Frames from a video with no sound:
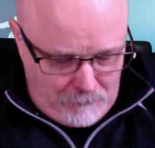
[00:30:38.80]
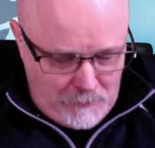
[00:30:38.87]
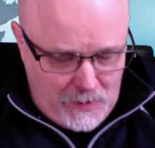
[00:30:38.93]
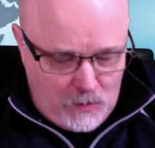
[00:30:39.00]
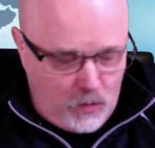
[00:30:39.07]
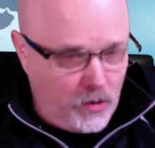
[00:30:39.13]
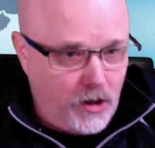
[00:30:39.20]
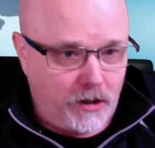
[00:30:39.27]

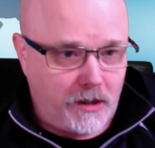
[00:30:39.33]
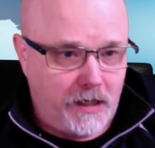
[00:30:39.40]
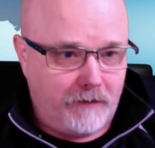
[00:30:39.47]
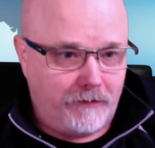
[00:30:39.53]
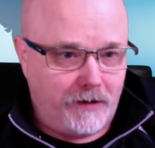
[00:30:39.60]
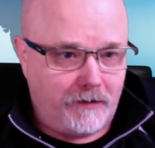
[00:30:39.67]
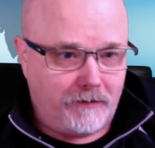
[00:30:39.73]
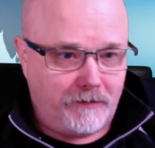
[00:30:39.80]
We're not going to have
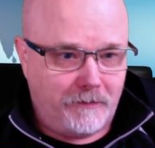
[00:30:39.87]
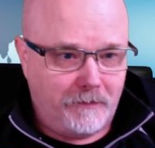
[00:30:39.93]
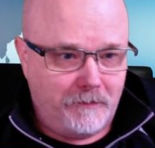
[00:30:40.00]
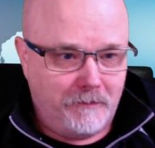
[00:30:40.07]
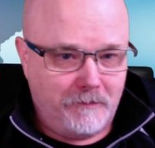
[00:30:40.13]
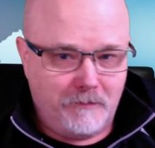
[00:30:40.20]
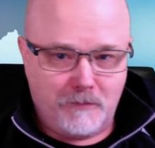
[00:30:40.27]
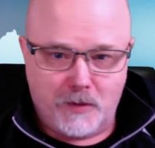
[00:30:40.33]
enough
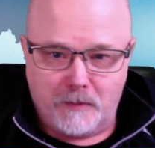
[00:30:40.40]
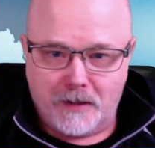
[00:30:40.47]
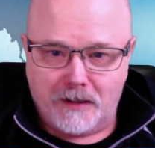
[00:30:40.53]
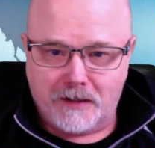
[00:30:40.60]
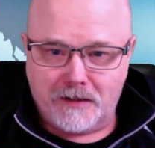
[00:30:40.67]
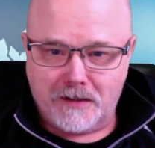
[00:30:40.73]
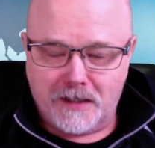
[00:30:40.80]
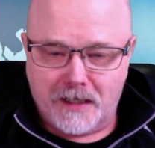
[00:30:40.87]
propellant
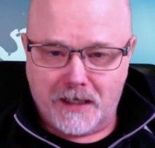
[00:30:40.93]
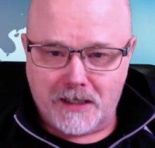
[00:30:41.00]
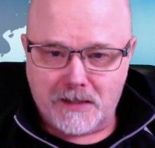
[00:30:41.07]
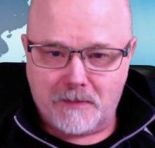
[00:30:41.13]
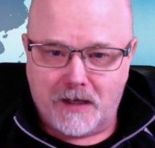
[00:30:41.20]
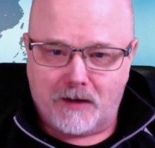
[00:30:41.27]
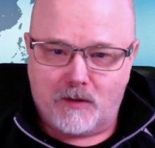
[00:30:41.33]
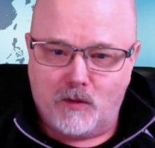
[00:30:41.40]
to get us
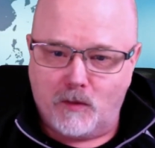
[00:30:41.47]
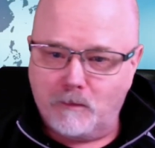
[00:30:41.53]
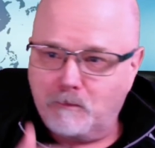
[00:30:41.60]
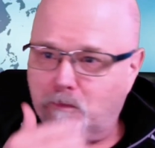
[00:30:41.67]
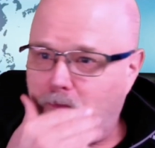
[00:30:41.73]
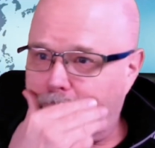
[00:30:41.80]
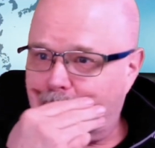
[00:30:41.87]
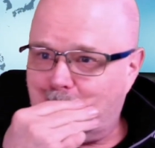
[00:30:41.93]
back home.
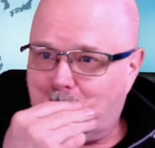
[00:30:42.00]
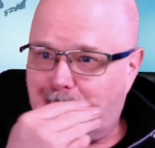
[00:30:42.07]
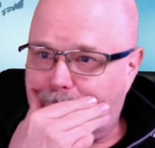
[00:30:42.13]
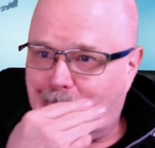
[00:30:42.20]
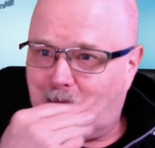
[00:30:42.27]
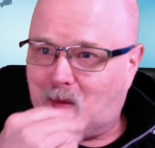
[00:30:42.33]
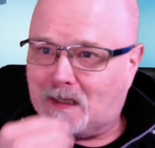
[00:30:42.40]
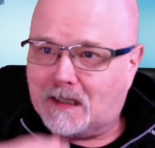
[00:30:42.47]

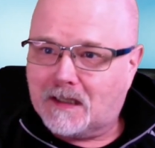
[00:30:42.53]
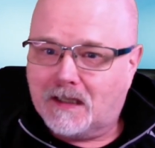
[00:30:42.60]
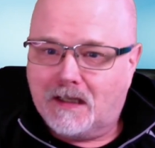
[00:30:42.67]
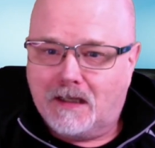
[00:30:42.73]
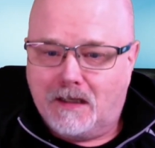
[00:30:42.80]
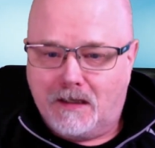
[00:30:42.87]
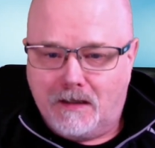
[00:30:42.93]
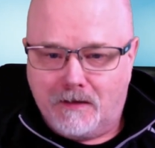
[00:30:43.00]
But
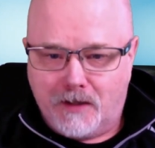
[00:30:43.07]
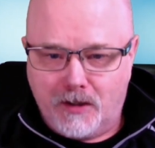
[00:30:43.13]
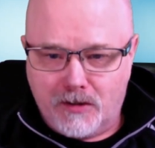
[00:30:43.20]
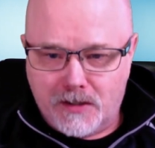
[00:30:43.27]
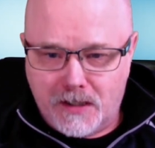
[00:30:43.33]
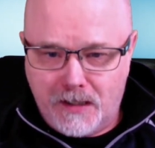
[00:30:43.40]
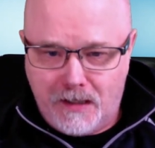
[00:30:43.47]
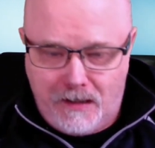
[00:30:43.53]
there's
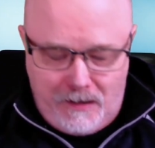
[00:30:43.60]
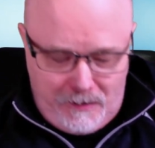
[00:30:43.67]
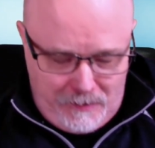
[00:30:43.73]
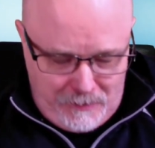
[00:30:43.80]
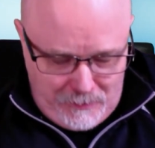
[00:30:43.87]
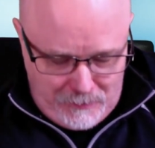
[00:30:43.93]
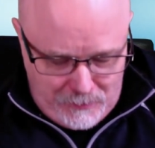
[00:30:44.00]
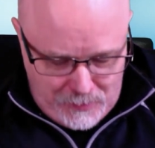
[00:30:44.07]
a
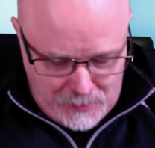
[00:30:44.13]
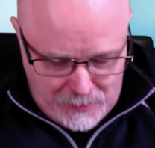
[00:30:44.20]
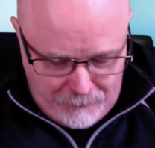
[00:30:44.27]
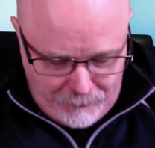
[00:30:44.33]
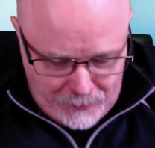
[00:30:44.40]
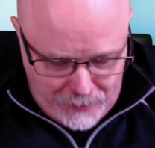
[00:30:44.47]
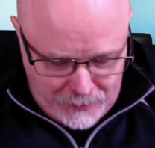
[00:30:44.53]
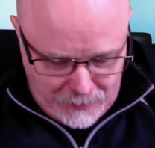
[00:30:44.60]

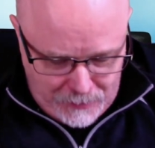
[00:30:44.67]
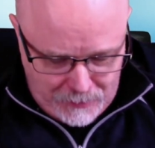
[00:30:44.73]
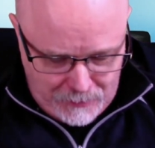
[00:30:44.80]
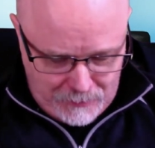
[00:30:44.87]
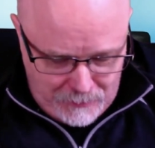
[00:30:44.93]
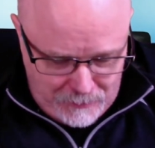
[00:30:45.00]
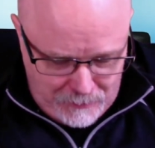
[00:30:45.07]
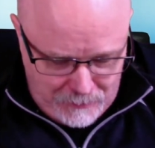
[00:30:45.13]
safe landing
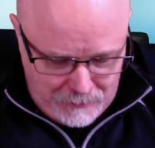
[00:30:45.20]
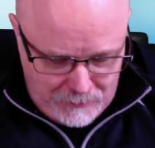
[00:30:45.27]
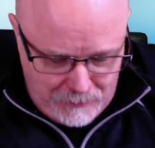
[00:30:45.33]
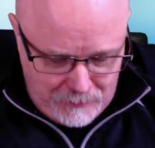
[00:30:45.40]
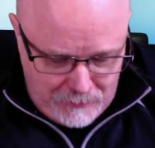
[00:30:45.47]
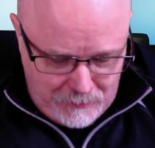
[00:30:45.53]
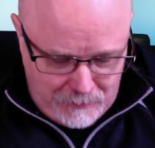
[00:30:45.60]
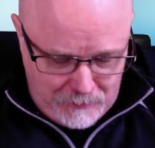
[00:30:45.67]

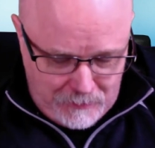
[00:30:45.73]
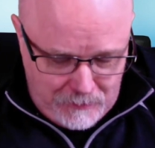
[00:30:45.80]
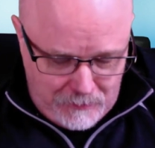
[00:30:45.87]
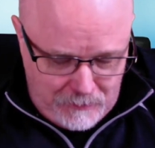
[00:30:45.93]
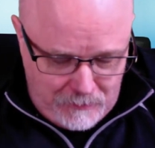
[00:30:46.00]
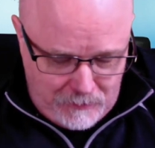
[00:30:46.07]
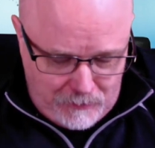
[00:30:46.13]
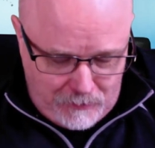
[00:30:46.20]

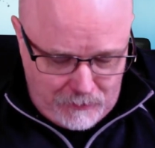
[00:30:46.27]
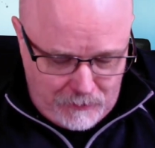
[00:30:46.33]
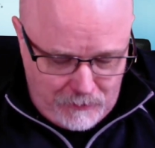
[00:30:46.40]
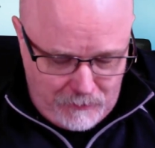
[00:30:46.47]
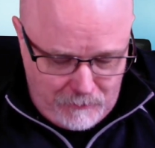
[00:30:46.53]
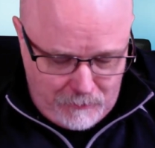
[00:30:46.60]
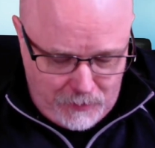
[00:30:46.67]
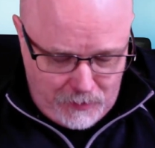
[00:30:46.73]
on
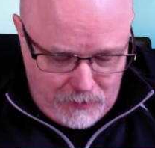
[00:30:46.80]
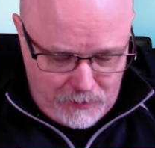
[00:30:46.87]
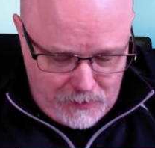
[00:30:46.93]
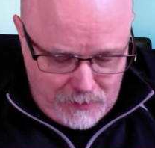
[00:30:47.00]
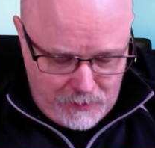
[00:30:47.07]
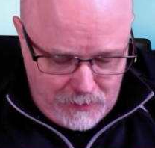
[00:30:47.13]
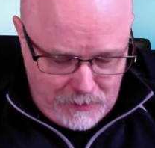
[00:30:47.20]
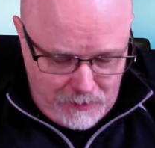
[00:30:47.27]
Mars.
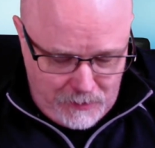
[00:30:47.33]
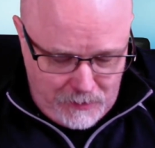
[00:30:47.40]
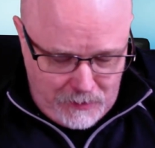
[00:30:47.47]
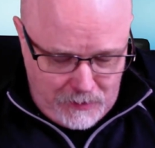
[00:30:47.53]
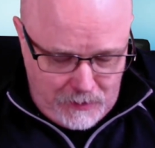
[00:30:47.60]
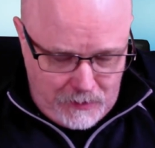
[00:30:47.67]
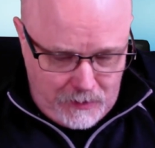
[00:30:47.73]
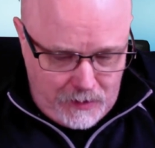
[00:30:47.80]

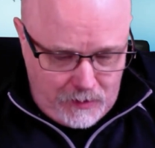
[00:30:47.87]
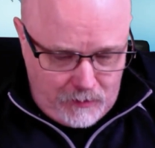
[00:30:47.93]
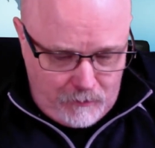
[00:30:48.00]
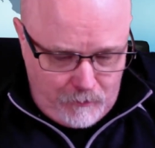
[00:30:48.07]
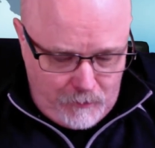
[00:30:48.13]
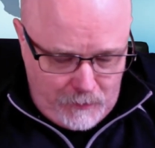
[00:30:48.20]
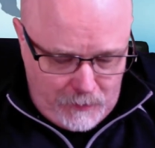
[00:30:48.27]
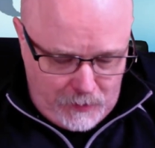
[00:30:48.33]
Now,
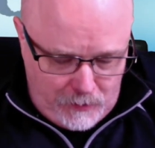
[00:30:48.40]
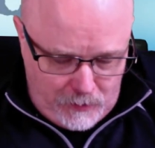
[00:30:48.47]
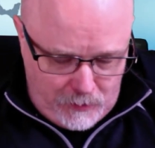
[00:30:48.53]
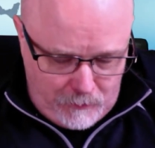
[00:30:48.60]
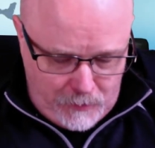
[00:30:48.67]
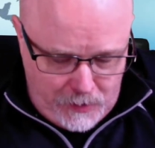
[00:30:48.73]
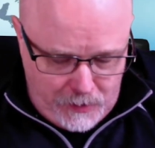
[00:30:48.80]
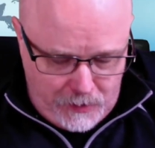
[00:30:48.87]
on
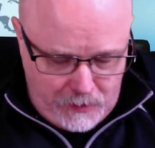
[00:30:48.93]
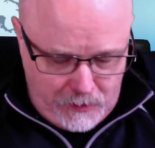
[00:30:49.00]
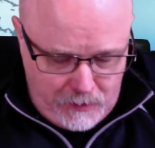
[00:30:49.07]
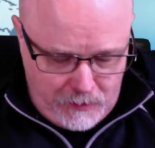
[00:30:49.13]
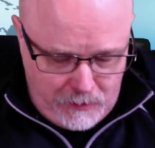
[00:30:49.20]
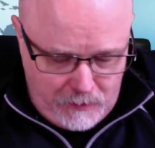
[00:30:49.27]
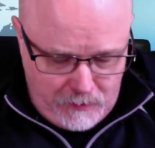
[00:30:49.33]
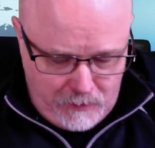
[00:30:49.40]
my
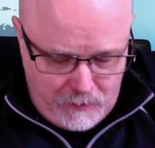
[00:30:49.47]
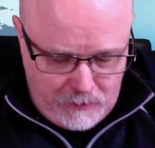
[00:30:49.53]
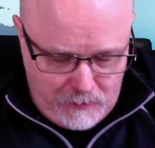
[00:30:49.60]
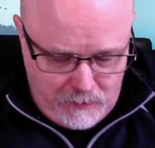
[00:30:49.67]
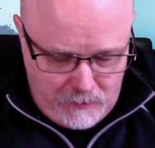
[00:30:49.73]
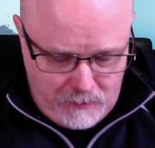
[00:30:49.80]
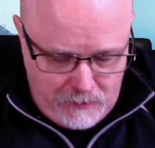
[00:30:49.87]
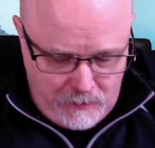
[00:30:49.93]

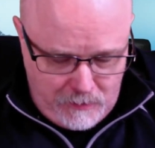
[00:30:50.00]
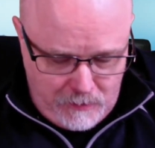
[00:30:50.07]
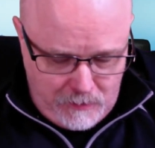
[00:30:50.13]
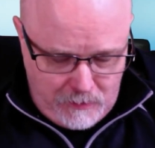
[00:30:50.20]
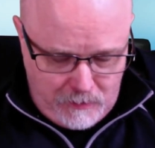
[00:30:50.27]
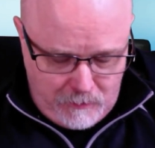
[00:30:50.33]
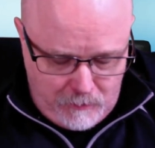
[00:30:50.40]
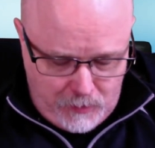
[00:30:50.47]

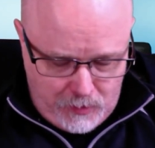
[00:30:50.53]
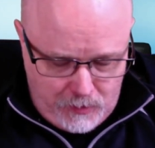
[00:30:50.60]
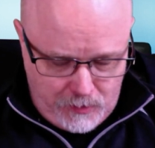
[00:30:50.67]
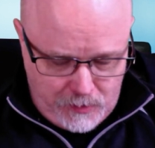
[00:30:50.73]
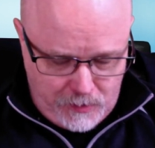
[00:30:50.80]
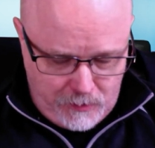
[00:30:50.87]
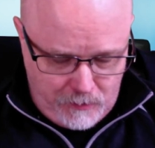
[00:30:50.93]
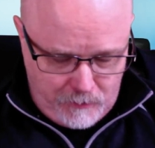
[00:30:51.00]
Mars
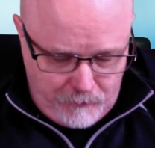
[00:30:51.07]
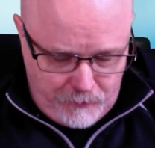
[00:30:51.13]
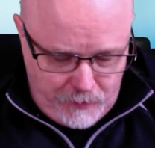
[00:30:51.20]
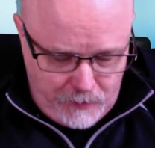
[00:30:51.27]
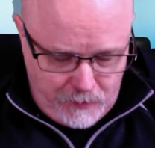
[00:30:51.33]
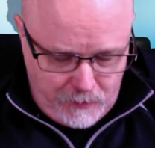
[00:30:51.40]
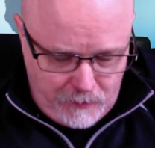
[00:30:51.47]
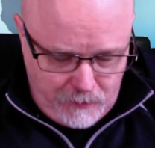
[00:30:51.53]
here, if I
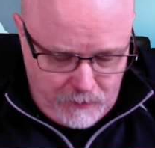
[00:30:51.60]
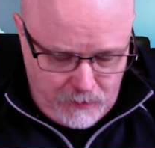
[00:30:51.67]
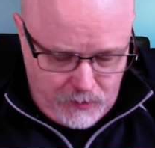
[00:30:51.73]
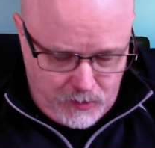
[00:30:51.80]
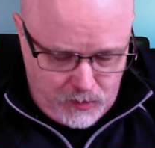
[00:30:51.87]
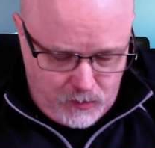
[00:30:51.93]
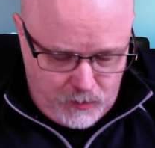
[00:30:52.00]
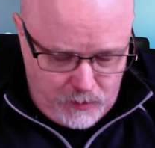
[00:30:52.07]
just
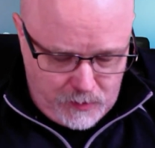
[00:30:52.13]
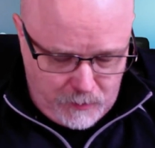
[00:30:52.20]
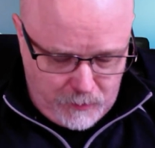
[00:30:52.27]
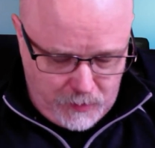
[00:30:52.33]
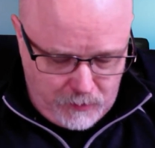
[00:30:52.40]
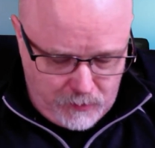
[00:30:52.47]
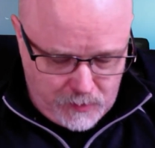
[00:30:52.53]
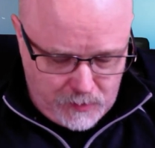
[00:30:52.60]
show you some of the
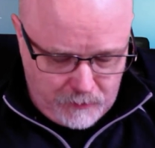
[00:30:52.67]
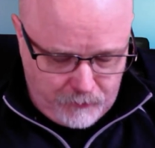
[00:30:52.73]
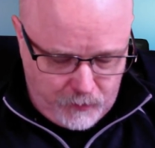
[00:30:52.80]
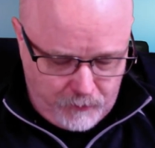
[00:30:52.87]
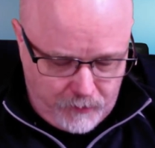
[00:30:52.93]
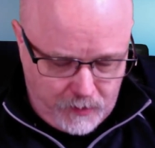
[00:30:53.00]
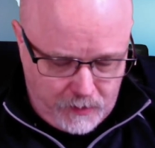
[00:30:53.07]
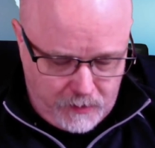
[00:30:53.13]
other stuff we've
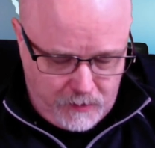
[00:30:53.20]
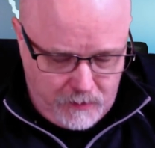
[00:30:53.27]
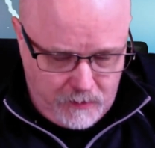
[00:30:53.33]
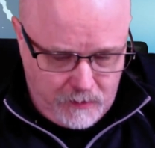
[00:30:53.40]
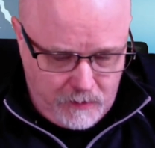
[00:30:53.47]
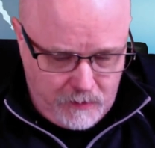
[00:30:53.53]
got here.